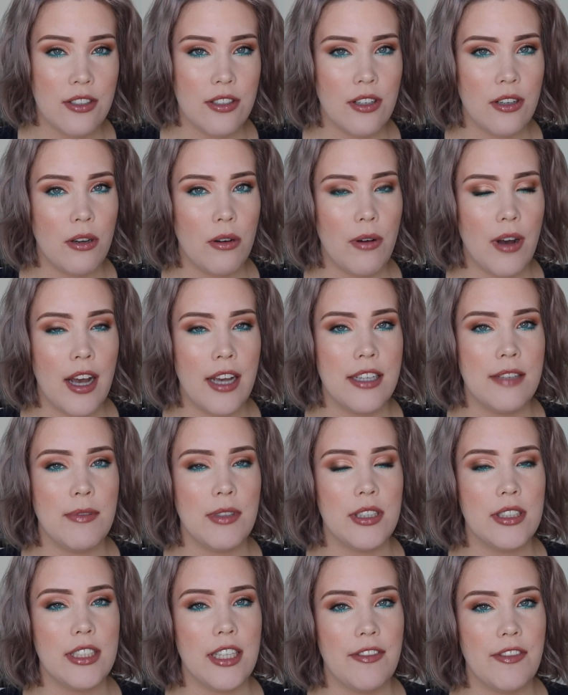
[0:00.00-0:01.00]
So I
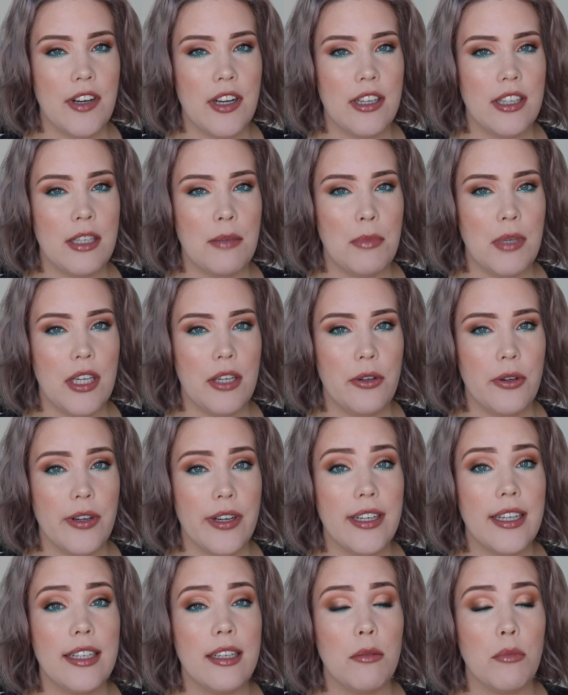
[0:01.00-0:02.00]
will definitely be
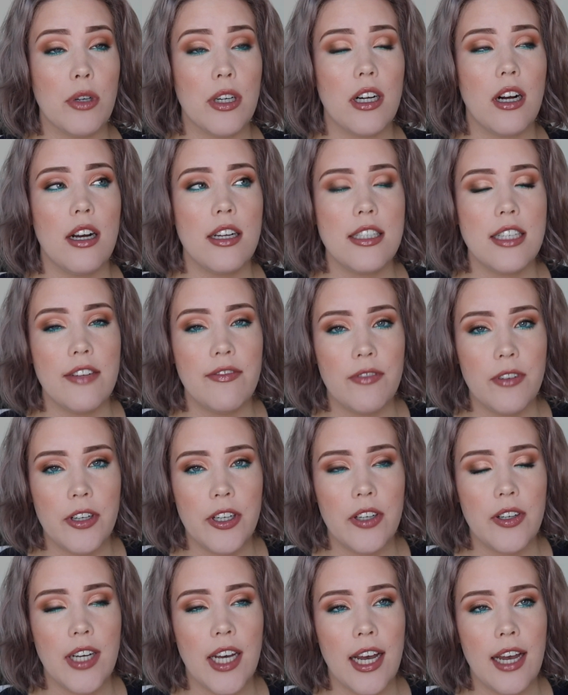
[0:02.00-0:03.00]
creating more content for
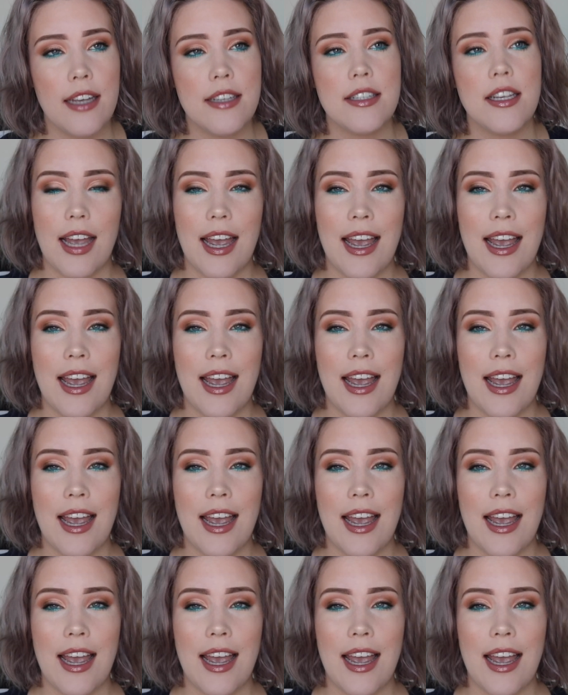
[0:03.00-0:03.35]
you guys.